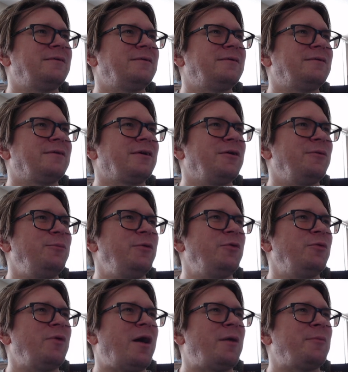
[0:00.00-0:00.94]

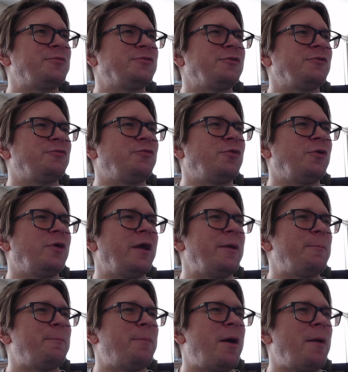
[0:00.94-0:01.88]
Commute option for
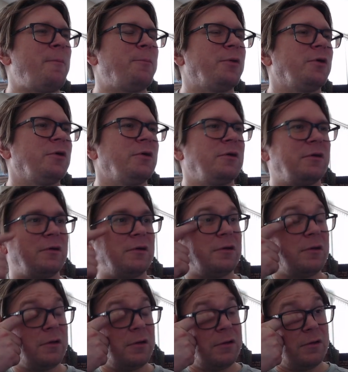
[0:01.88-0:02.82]
a pupper.
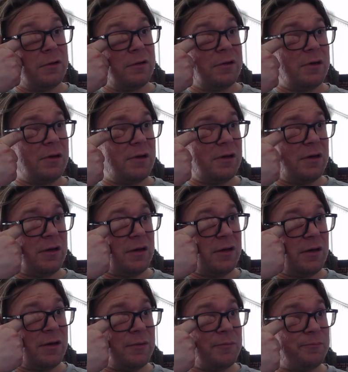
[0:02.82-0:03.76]

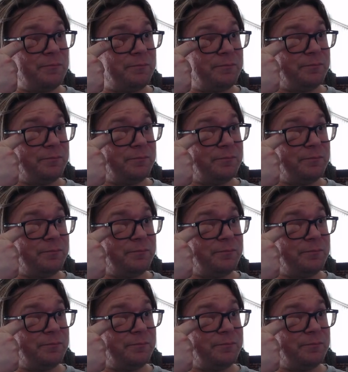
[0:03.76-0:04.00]
A